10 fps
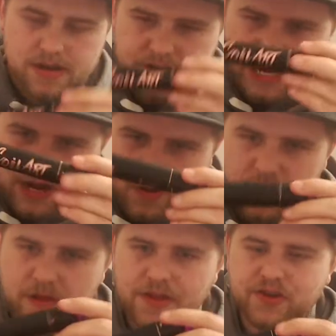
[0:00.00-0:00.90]
Now,
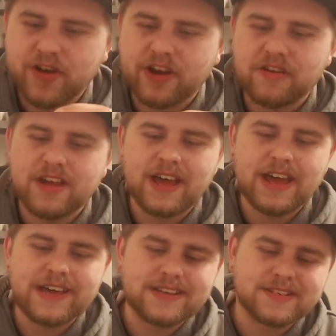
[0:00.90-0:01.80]
the Tricker kit
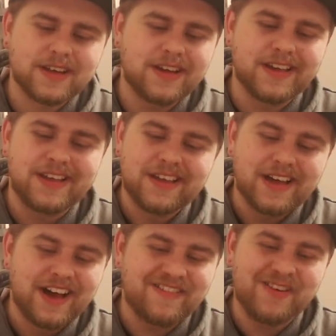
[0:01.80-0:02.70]
is,
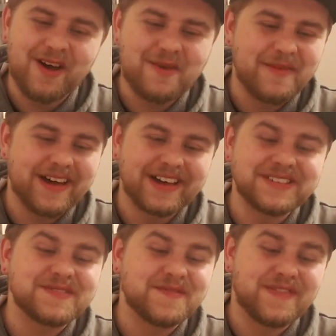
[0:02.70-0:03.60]
I've got to admit, it
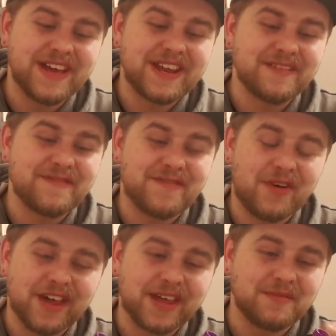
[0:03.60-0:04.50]
is very
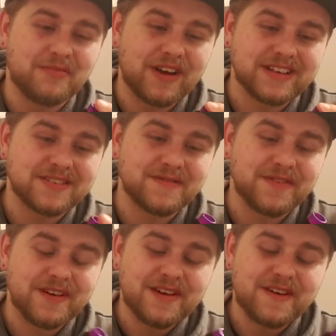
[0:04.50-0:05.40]
fucking impressive.
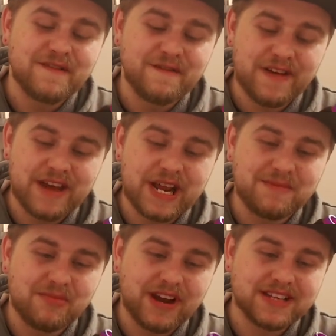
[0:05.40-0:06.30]
Very
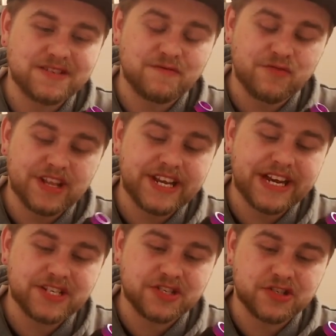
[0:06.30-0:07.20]
impressive, really
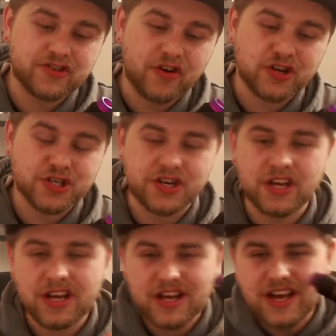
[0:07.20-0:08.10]
nice construction.
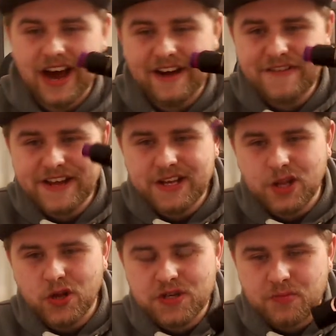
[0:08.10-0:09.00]
I think it
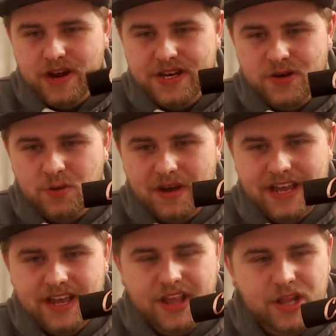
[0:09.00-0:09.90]
looks pretty dope. I
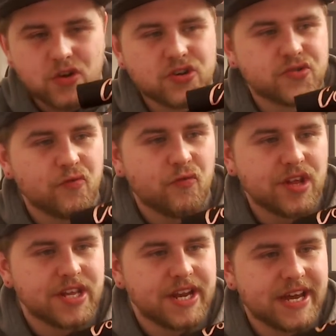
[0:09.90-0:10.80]
think that looks
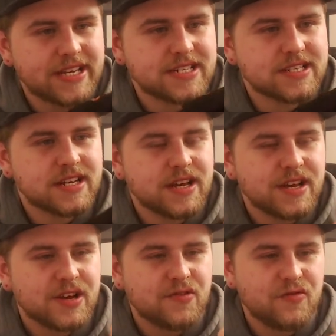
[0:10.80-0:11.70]
really nice.
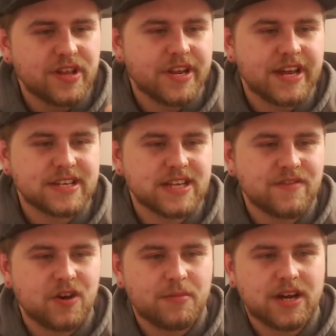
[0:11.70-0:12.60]
Really nice. I've
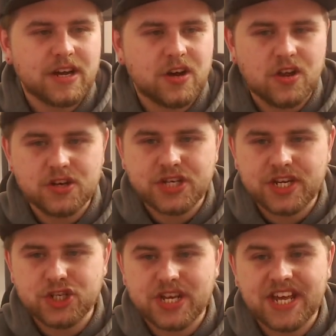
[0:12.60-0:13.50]
got my colour
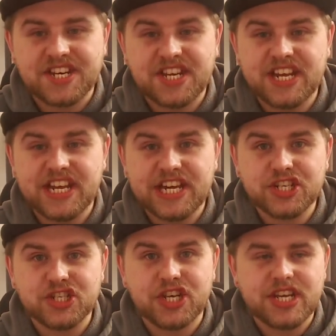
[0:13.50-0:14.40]
changing
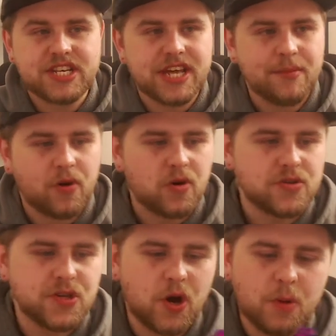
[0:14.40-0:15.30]
DHD tip on
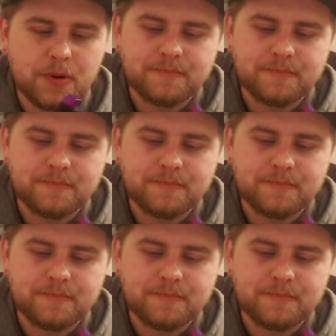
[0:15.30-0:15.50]
top.